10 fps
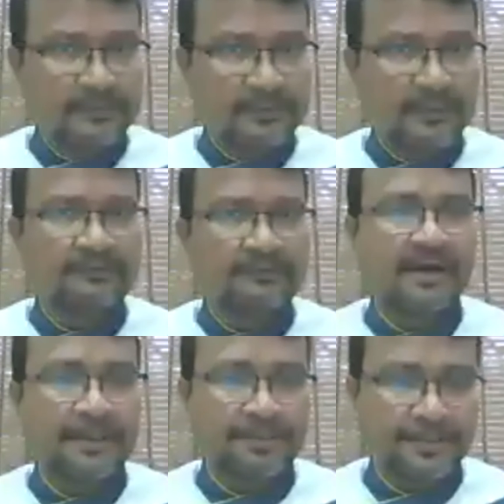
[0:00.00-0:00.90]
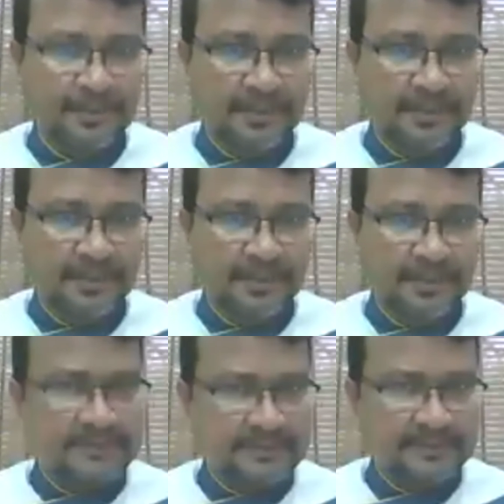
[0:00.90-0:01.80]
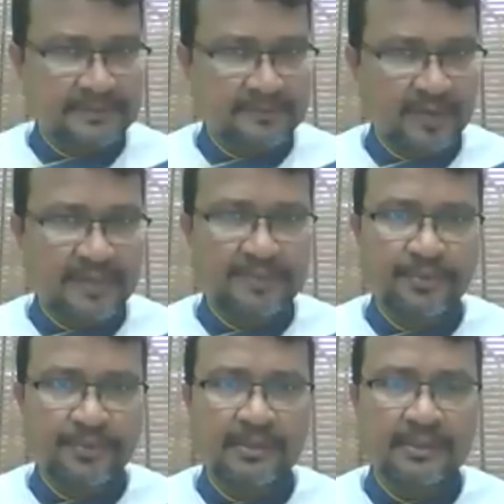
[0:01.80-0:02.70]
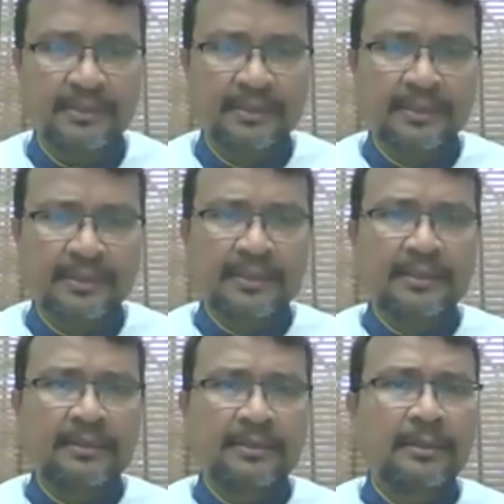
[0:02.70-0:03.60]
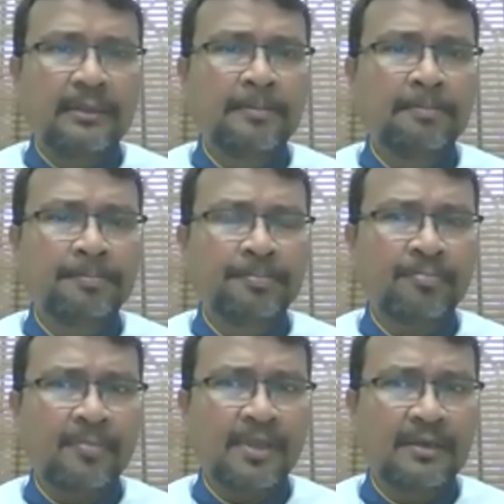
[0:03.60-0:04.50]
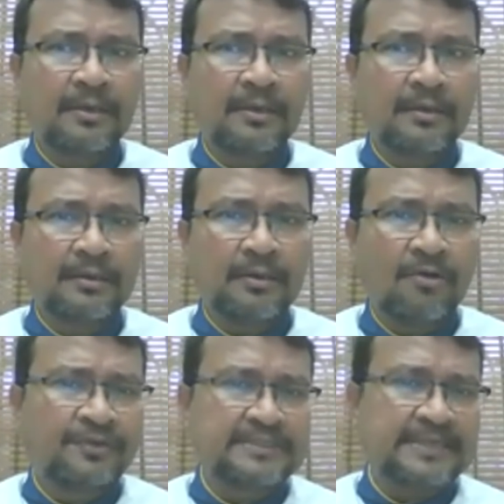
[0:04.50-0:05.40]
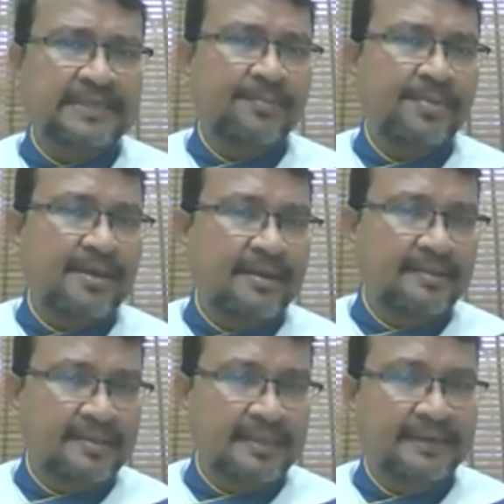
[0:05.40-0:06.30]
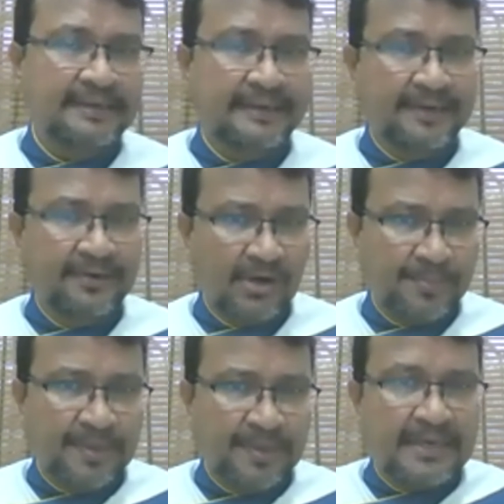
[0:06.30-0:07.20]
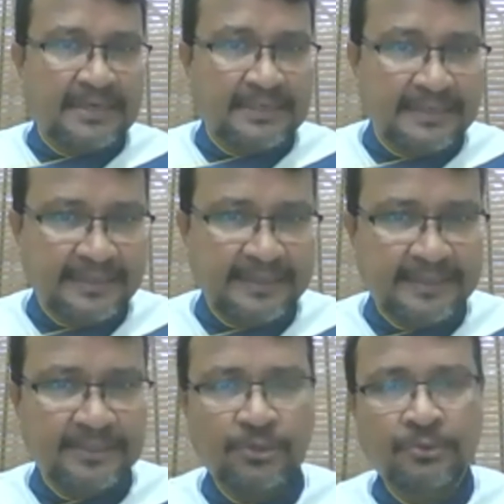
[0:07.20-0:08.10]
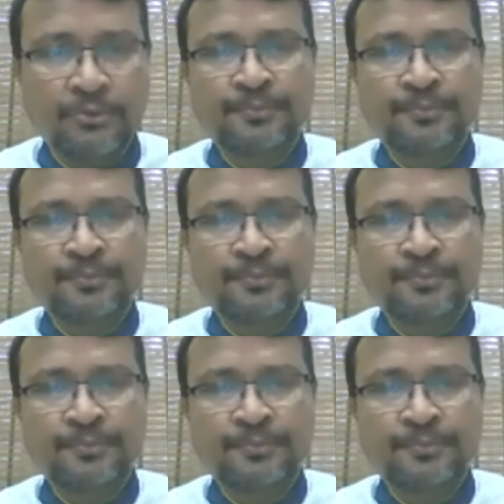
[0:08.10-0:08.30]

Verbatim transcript: lot of hype that is uh, very important um, uh, offers can be anything it need not be dedicated to